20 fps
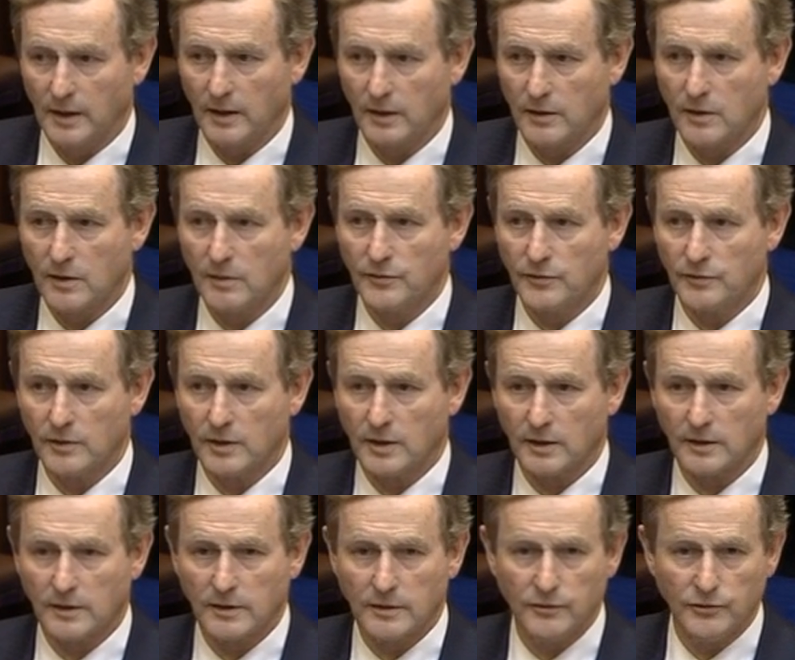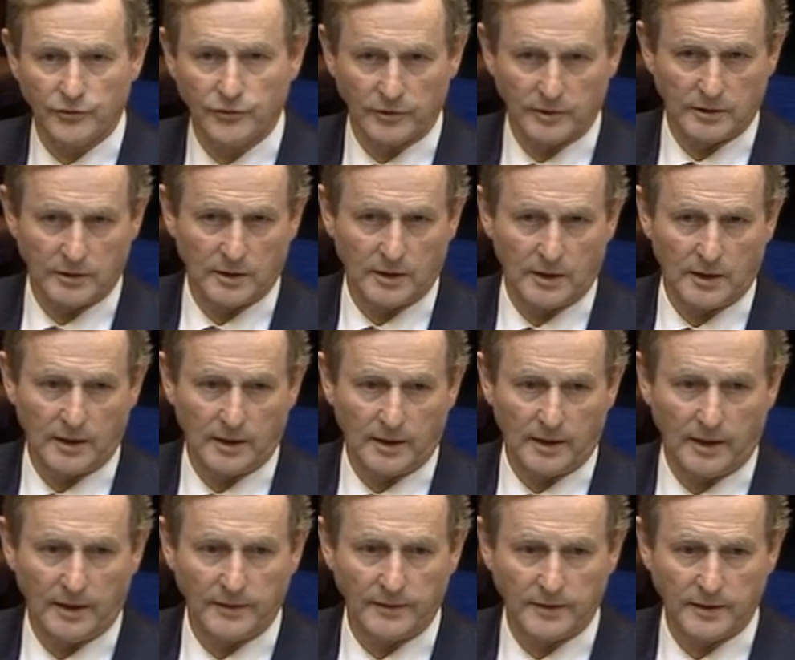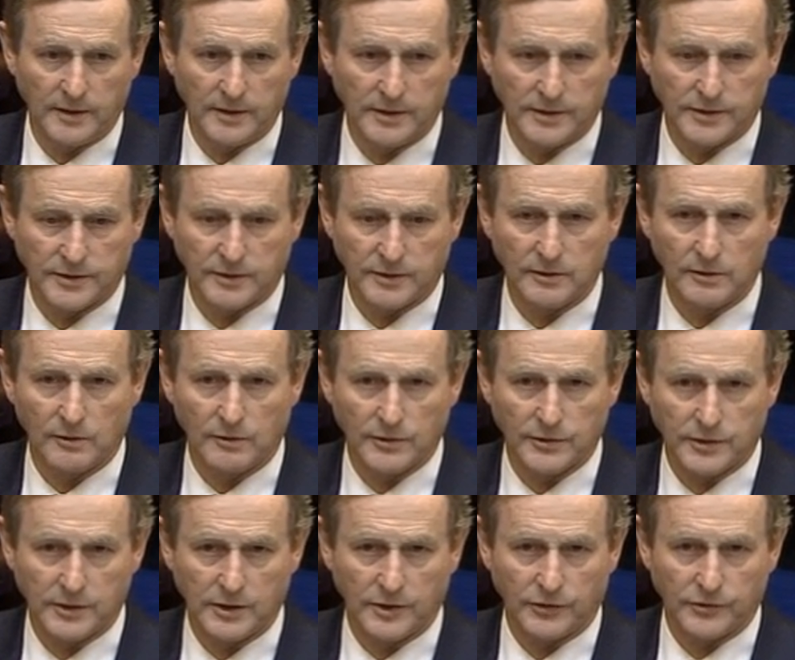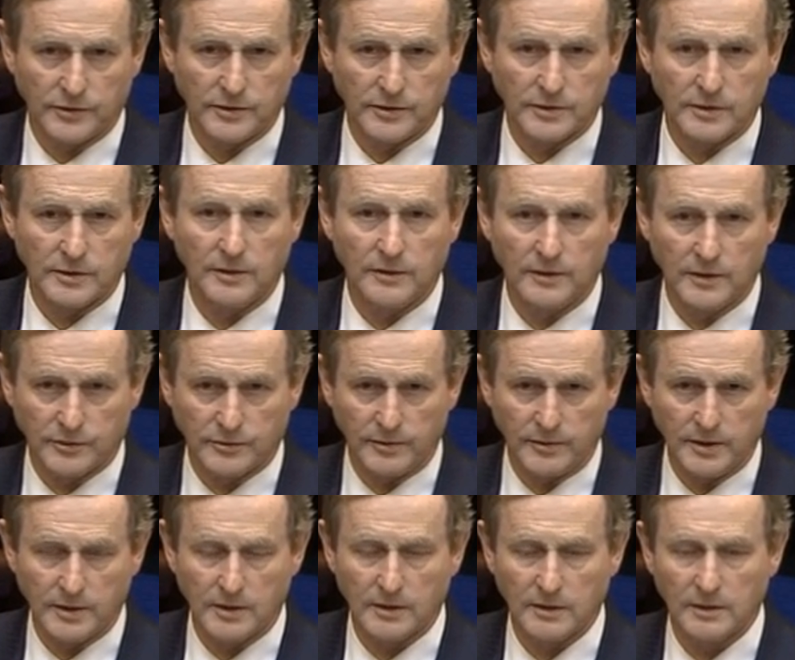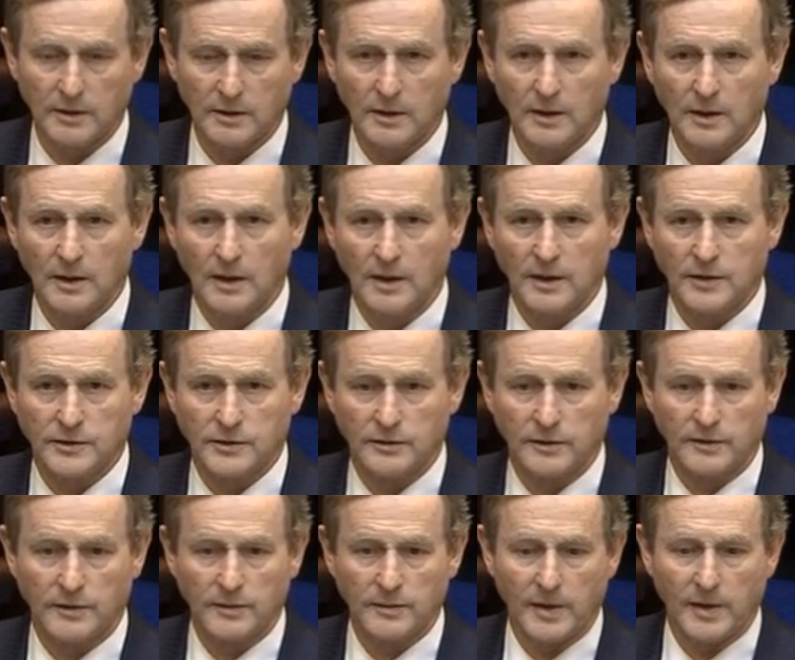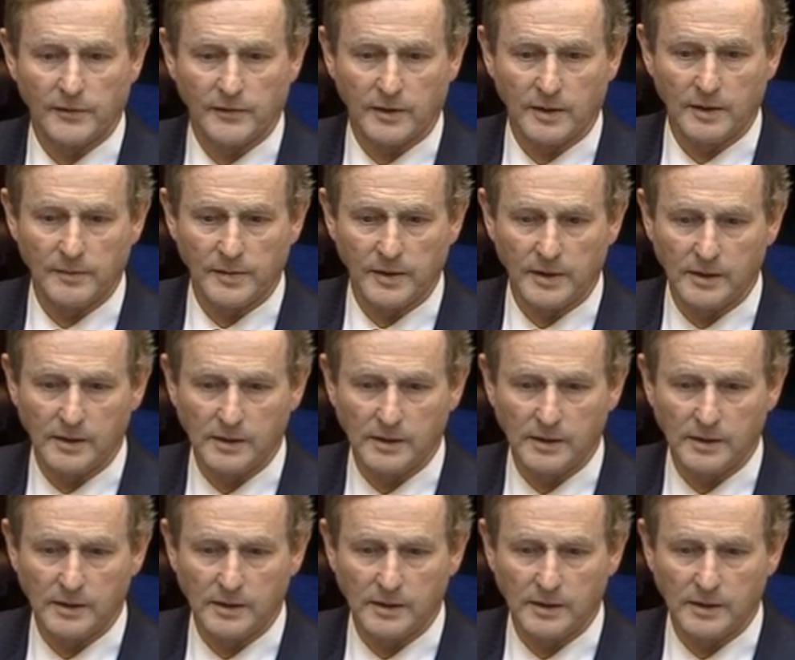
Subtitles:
come to a conclusion on these negotiations this week, so that the matter can be